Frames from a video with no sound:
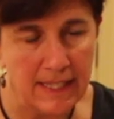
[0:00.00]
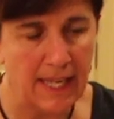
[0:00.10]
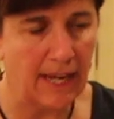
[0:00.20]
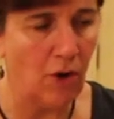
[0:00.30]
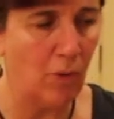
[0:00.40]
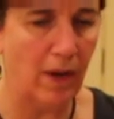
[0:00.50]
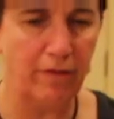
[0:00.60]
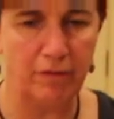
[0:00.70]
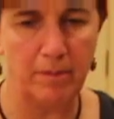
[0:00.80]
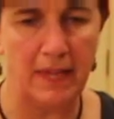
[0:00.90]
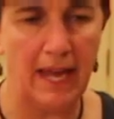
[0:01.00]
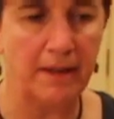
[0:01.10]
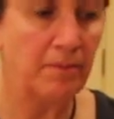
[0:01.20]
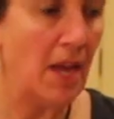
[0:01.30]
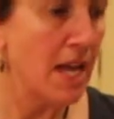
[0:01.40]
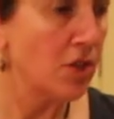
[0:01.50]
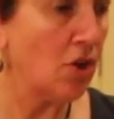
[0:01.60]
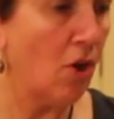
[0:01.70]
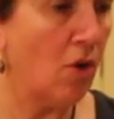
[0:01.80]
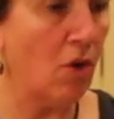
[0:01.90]
to get away from that.
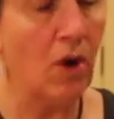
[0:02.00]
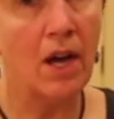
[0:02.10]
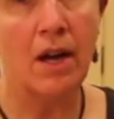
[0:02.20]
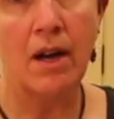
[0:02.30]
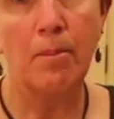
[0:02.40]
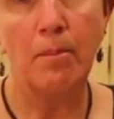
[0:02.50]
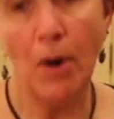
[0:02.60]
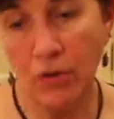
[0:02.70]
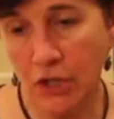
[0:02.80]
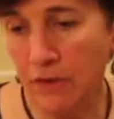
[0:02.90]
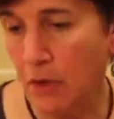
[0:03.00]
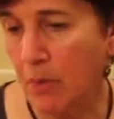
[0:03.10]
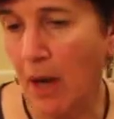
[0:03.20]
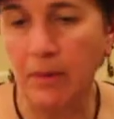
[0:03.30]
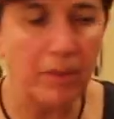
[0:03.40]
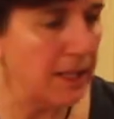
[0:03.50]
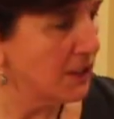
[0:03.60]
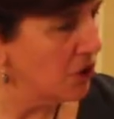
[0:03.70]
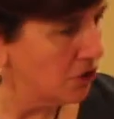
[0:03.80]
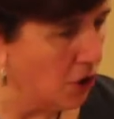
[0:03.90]
So most of you
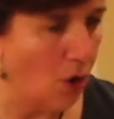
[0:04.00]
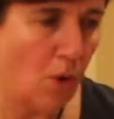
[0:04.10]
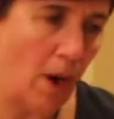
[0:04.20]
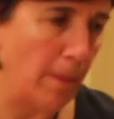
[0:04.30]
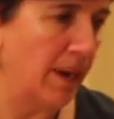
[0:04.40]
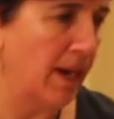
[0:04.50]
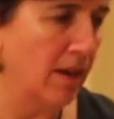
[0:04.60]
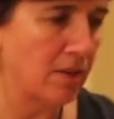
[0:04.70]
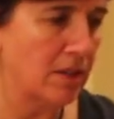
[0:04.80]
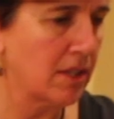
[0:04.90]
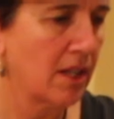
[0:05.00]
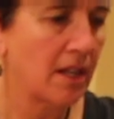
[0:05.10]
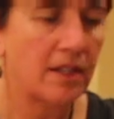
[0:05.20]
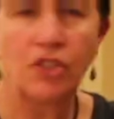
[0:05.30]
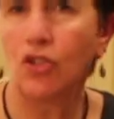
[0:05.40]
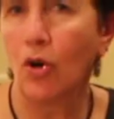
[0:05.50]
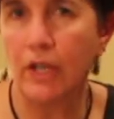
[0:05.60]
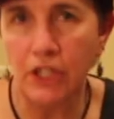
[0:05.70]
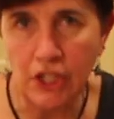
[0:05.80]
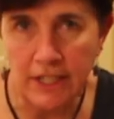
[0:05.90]
probably know about
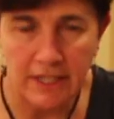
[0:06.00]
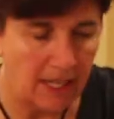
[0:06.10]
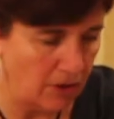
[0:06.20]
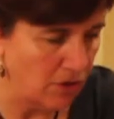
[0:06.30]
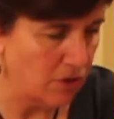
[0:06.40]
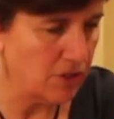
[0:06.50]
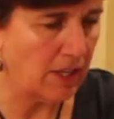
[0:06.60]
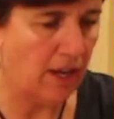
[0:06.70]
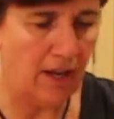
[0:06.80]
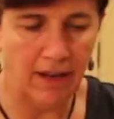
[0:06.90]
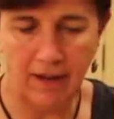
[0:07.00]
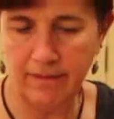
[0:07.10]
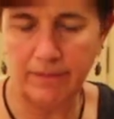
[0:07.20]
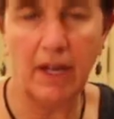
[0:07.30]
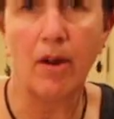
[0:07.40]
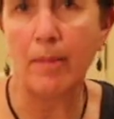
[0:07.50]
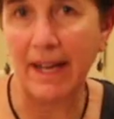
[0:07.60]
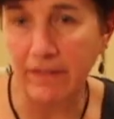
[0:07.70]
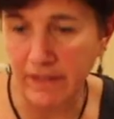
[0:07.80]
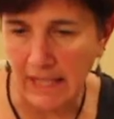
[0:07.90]
storage containers that are
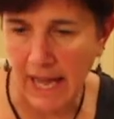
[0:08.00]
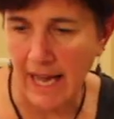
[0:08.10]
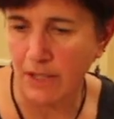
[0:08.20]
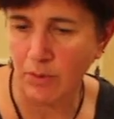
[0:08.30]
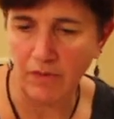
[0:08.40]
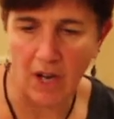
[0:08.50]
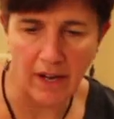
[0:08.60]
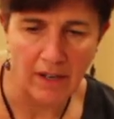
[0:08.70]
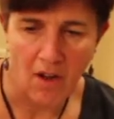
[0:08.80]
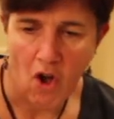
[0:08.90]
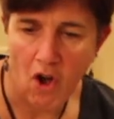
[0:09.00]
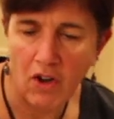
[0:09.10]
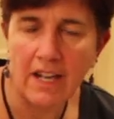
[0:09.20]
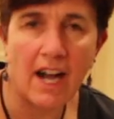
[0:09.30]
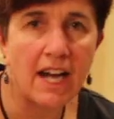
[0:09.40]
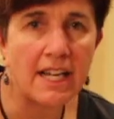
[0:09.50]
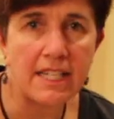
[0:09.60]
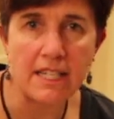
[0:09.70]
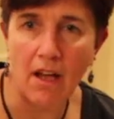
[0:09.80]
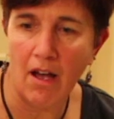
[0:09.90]
made of glass. We've got all
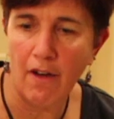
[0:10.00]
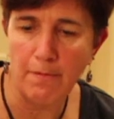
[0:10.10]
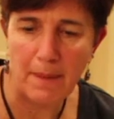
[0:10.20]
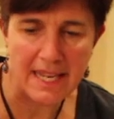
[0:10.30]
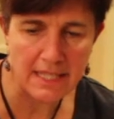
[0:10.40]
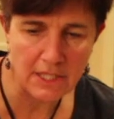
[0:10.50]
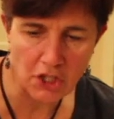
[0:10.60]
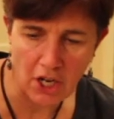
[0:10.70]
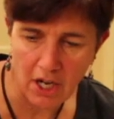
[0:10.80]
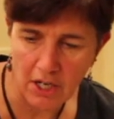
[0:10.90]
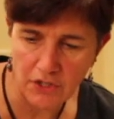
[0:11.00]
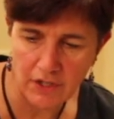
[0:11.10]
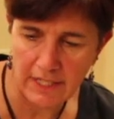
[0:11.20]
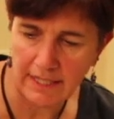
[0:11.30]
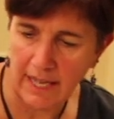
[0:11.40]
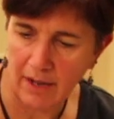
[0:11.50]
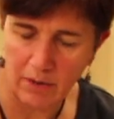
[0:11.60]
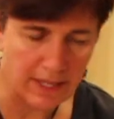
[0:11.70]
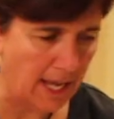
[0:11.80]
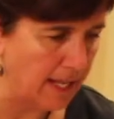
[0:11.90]
kinds of mason jars you can
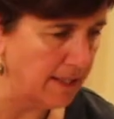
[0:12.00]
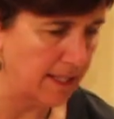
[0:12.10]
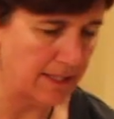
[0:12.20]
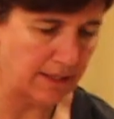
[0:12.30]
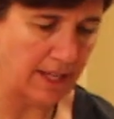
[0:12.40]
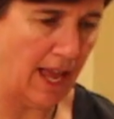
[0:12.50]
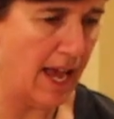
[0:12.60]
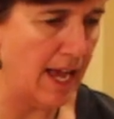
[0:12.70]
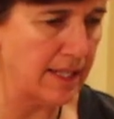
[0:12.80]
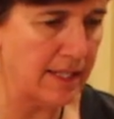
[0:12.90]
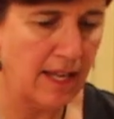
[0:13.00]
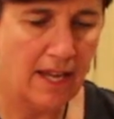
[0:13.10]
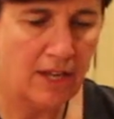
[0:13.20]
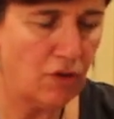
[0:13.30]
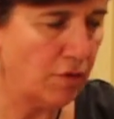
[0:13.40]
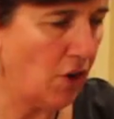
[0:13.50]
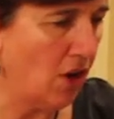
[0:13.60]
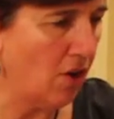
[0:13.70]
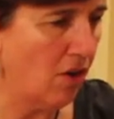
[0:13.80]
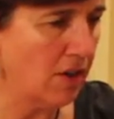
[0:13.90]
now get in glass. You've
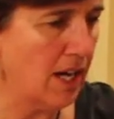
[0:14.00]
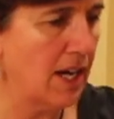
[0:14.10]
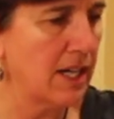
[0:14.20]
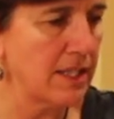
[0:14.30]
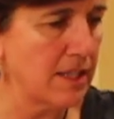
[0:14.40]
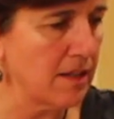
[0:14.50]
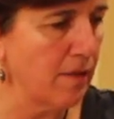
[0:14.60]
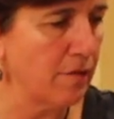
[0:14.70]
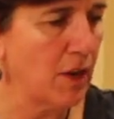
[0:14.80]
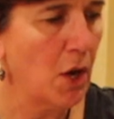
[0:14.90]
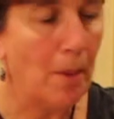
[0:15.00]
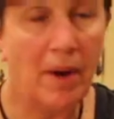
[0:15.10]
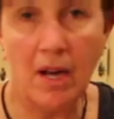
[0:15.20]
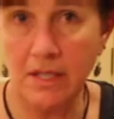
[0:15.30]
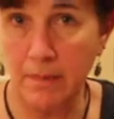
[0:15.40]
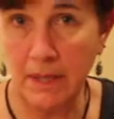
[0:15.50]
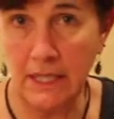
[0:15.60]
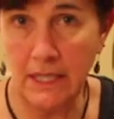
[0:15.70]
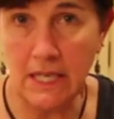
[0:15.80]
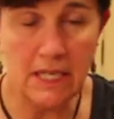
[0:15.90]
got all kinds of
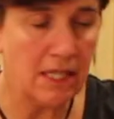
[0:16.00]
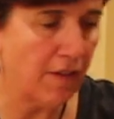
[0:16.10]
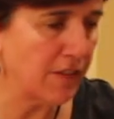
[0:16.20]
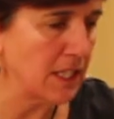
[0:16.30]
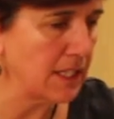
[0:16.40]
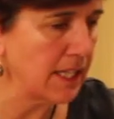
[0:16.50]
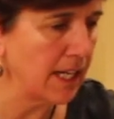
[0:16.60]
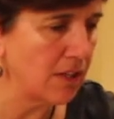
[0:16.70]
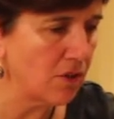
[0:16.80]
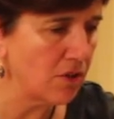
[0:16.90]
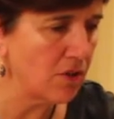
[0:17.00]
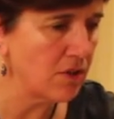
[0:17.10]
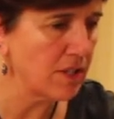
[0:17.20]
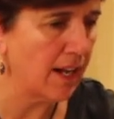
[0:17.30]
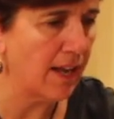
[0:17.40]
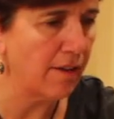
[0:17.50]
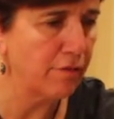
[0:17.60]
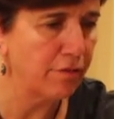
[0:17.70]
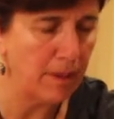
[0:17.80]
possibilities of containers that have